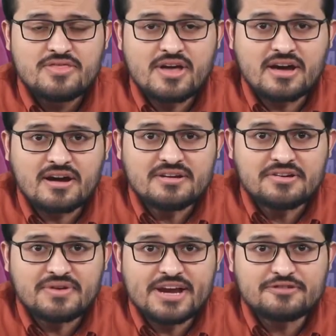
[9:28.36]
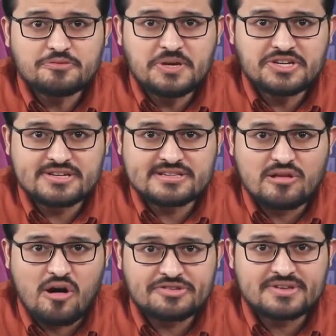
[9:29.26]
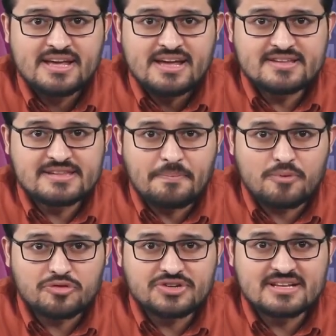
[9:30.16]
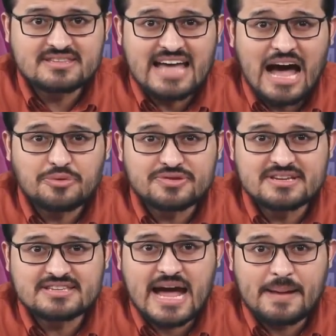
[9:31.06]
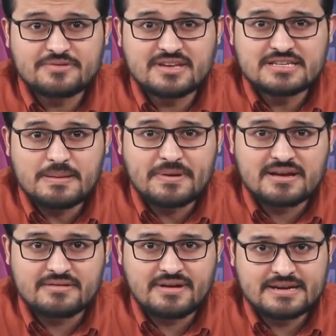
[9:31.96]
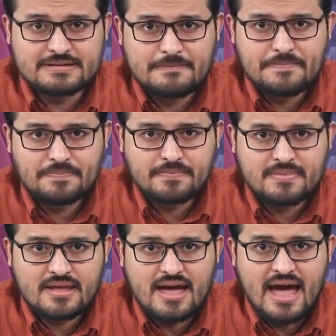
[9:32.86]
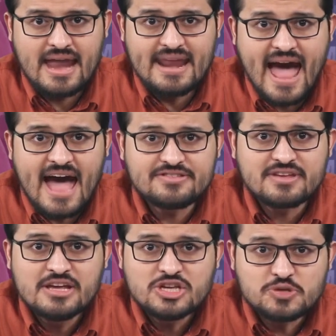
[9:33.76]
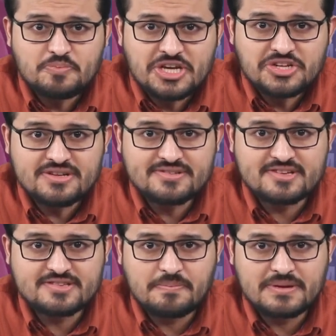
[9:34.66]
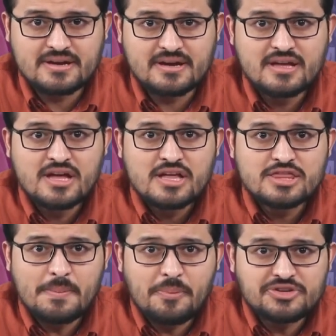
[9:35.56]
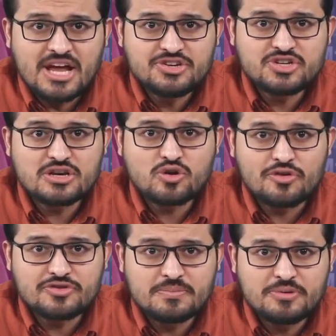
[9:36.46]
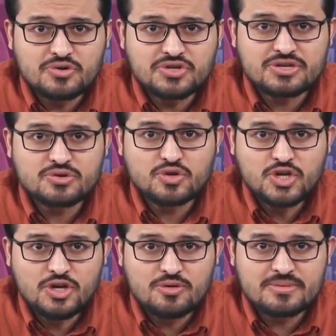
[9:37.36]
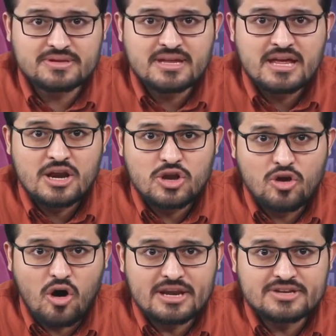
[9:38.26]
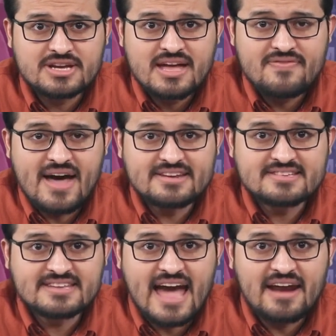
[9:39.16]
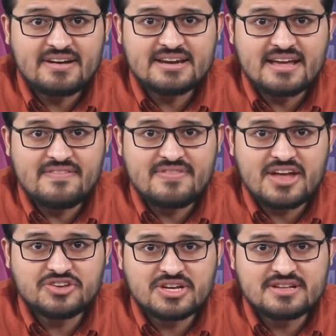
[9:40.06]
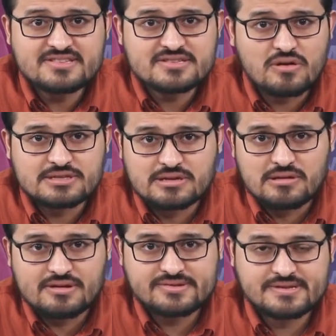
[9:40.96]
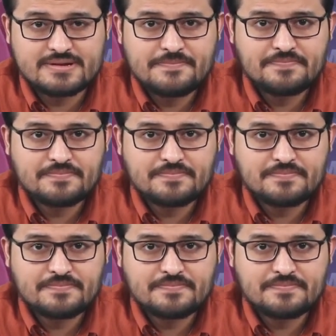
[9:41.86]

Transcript: The current rate of species loss is approaching 1,000 times the typical rate. And as species disappear, the potential contribution to human knowledge that is carried in their genes is also lost.